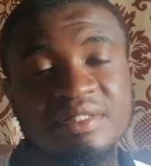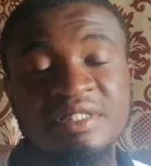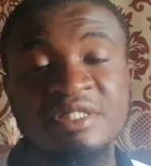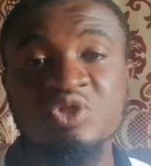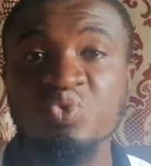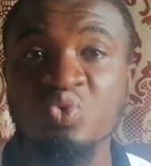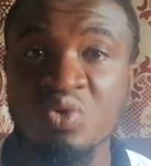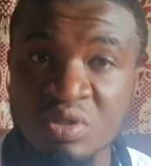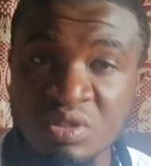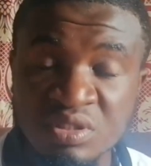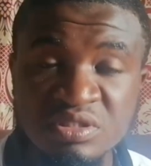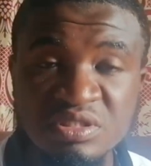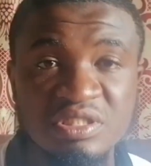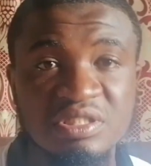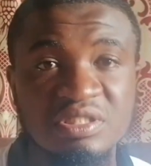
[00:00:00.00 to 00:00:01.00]
This
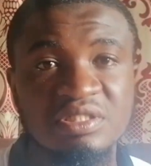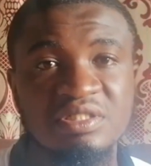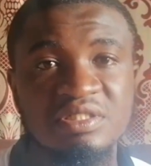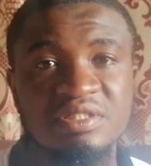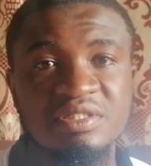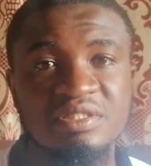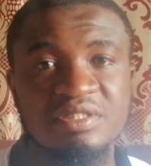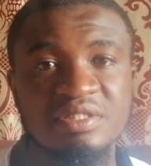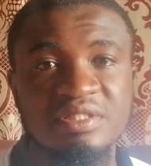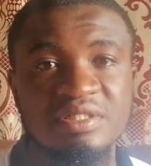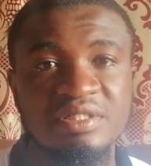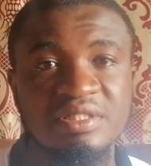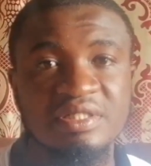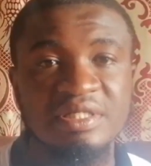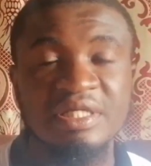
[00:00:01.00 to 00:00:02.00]
world
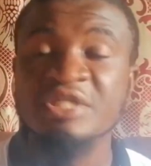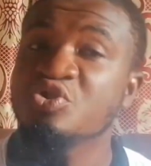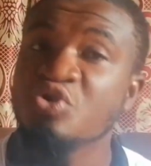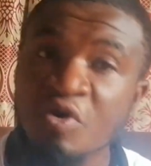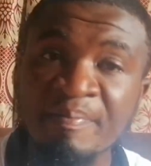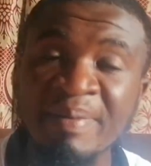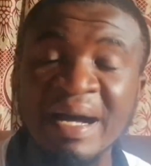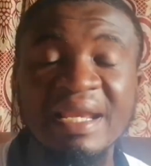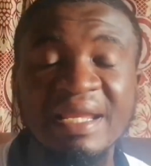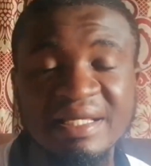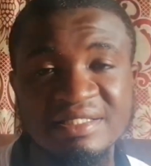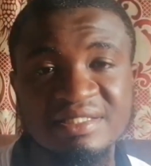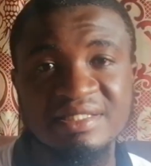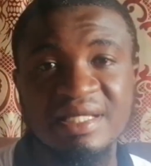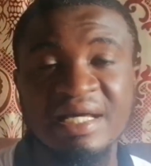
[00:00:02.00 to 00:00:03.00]
is not
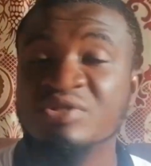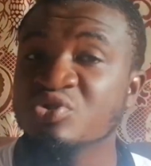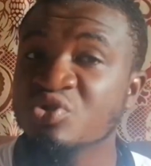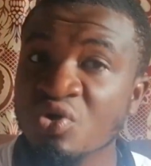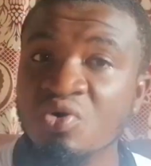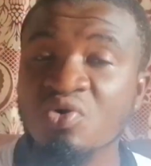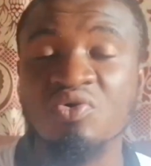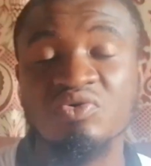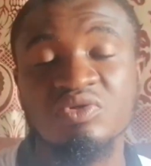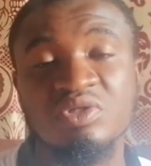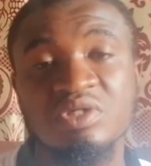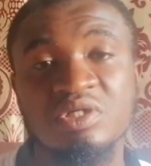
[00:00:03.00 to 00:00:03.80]
balanced at all.